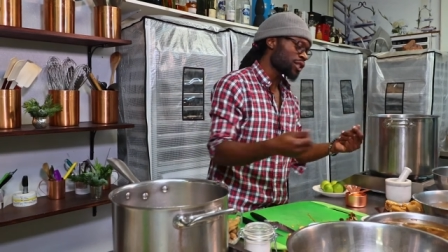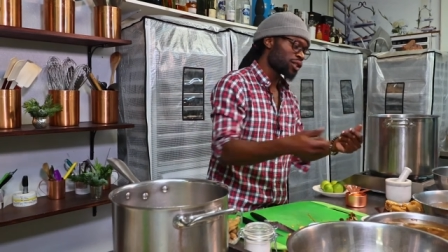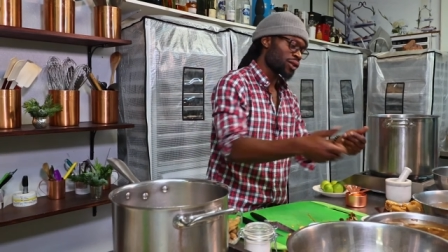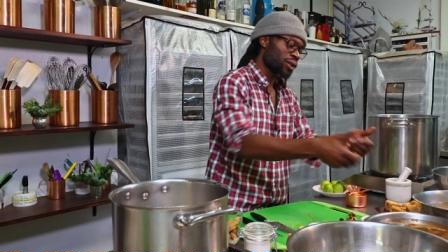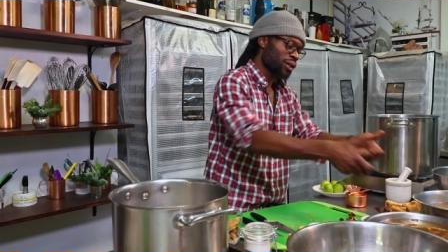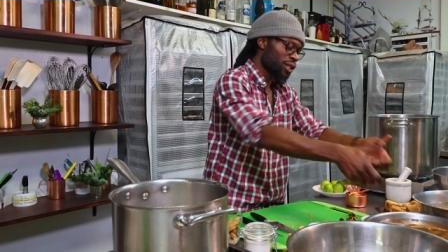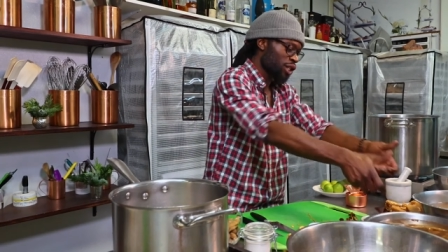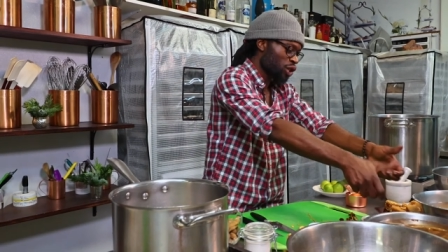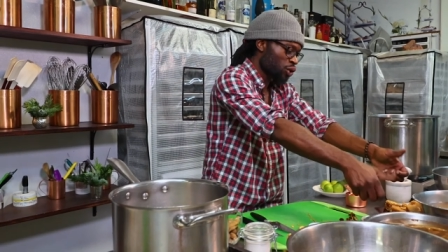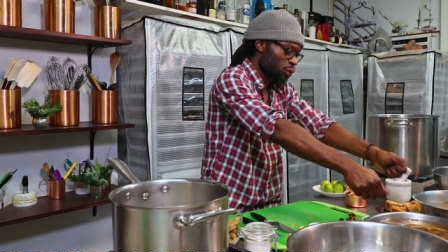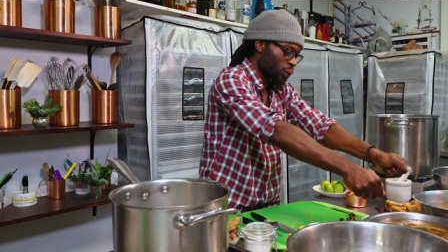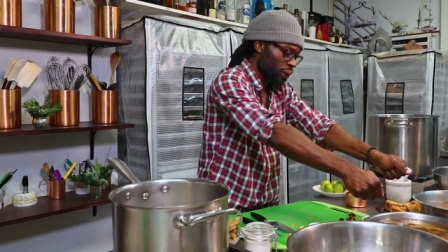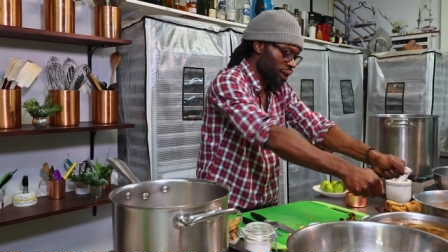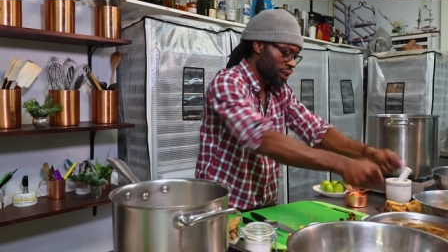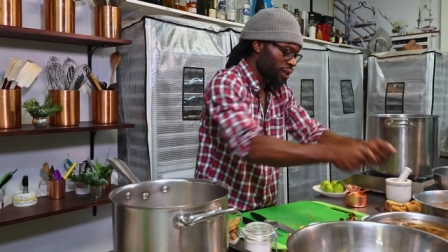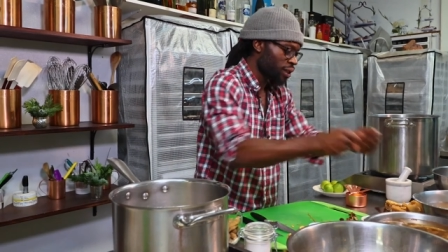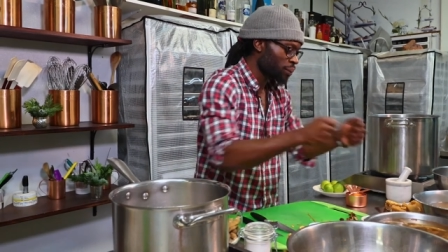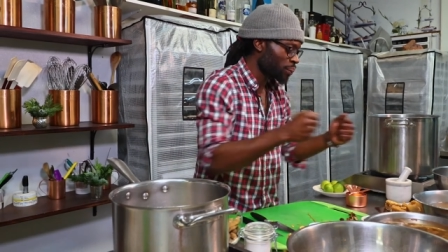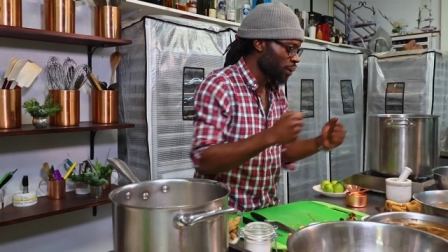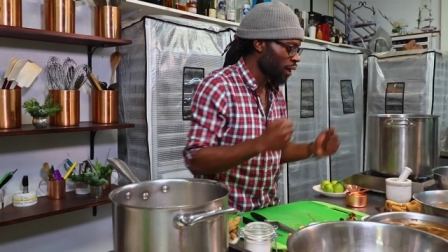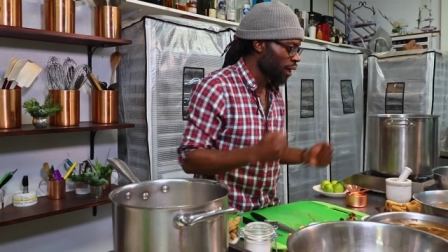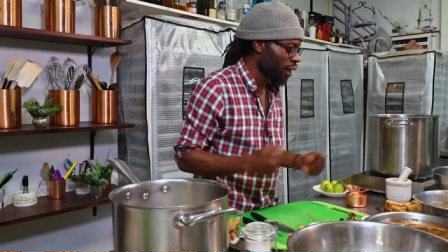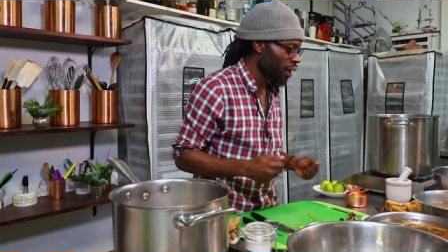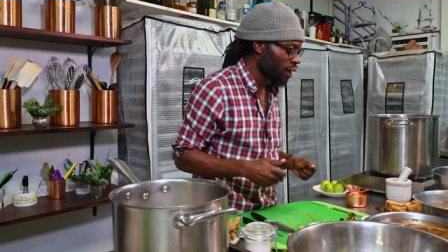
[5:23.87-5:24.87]
You're gonna squeeze the
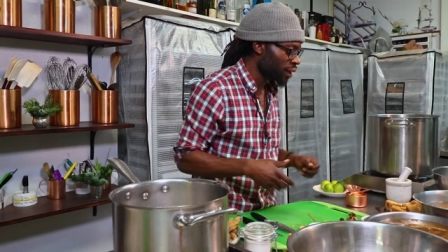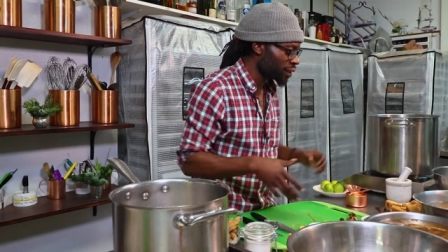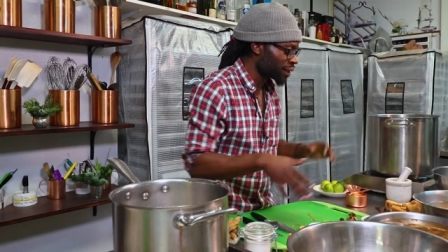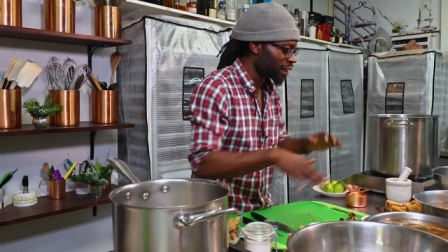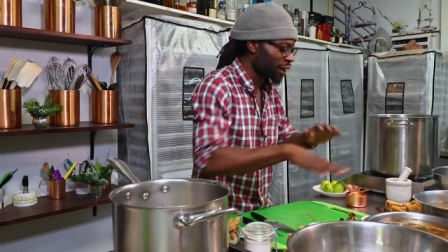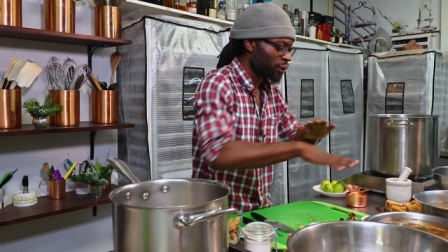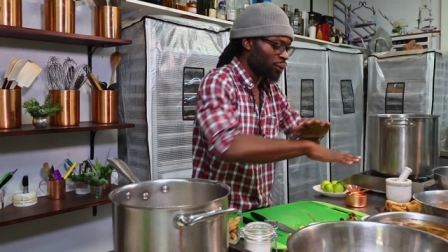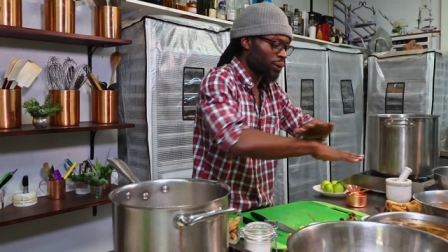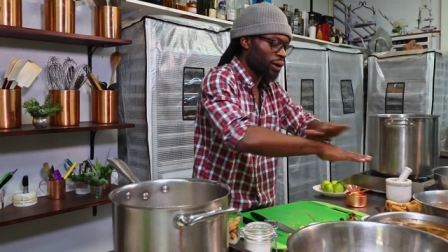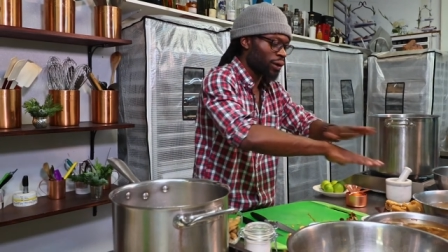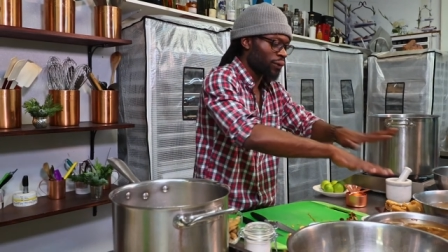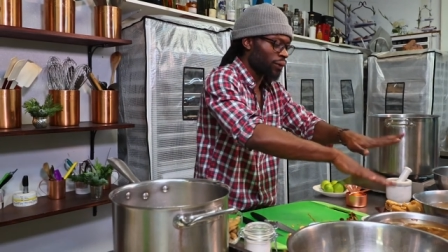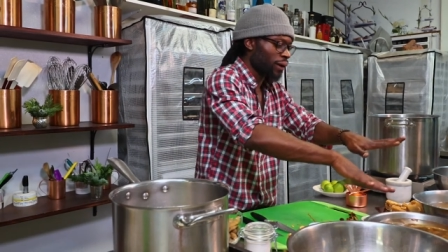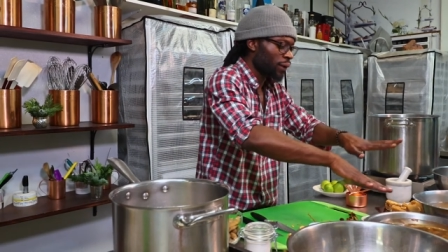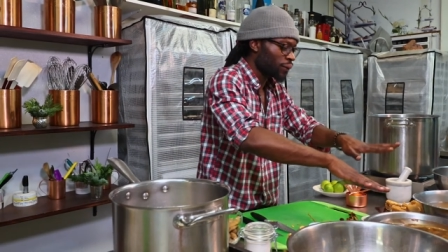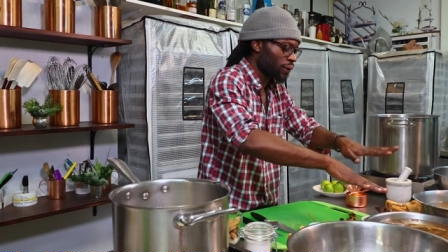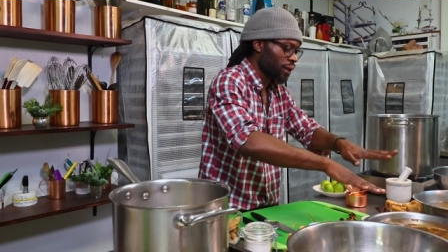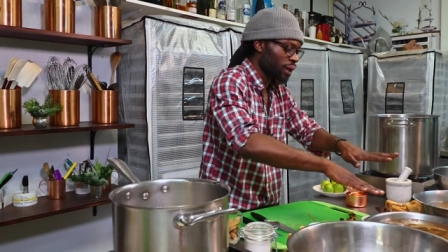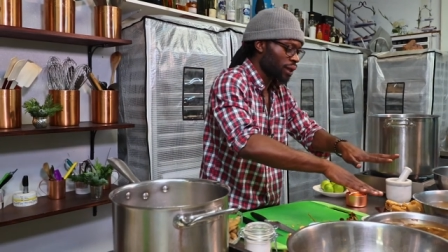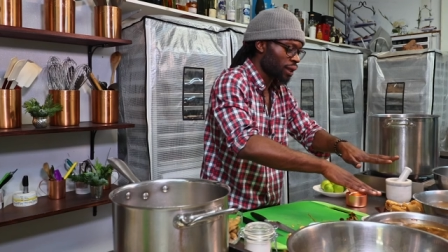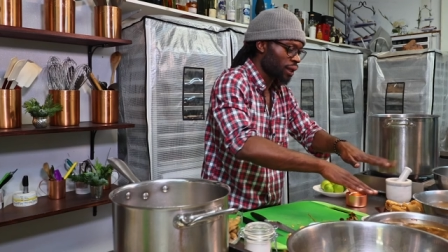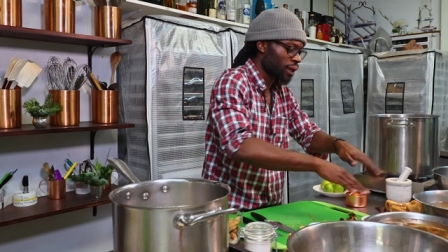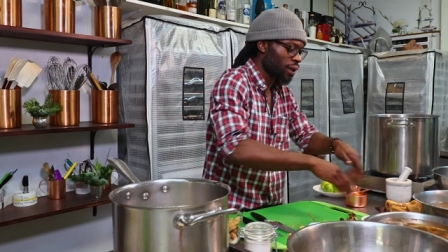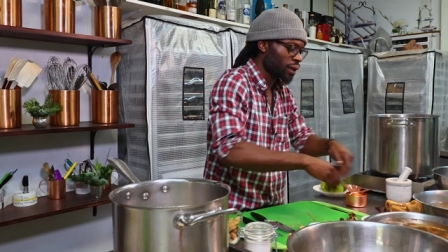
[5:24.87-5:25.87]
pods, get rid of
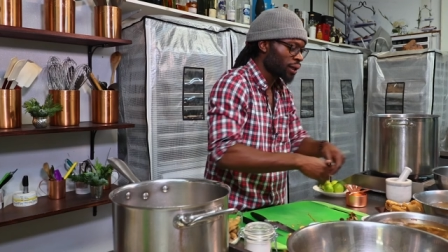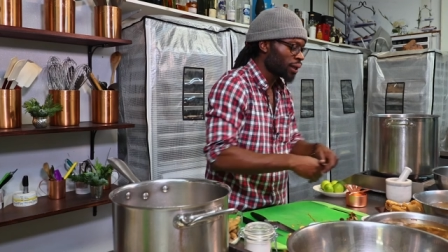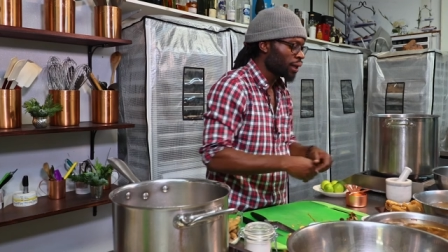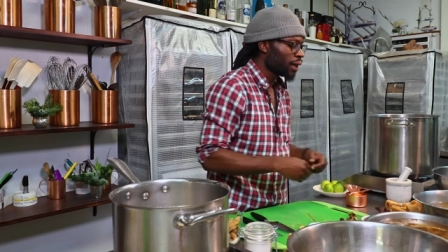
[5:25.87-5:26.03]
everything,